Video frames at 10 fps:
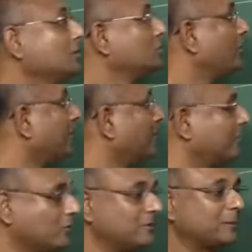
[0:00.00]
So what I'm
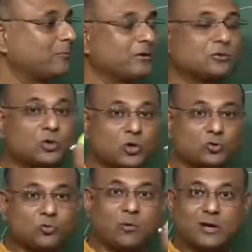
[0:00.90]
going to do is I'm going to throw
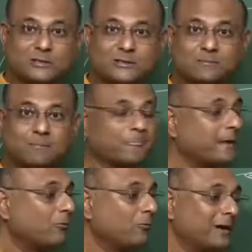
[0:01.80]
two balls,
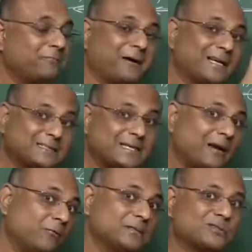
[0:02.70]
one faster
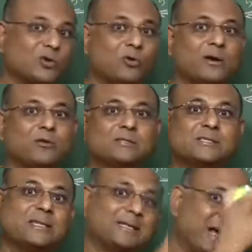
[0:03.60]
and one slower. You will
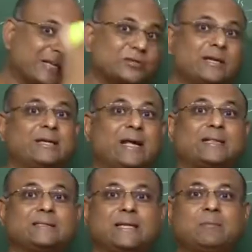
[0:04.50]
see that they actually
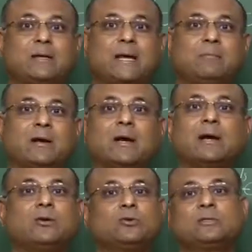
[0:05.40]
take the same time
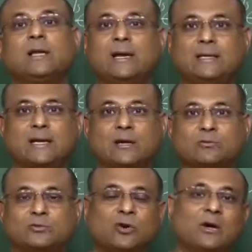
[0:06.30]
to hit the
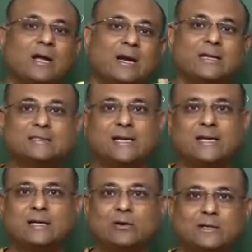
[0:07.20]
ground. So let us
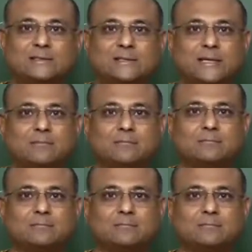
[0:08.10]
try that out and see.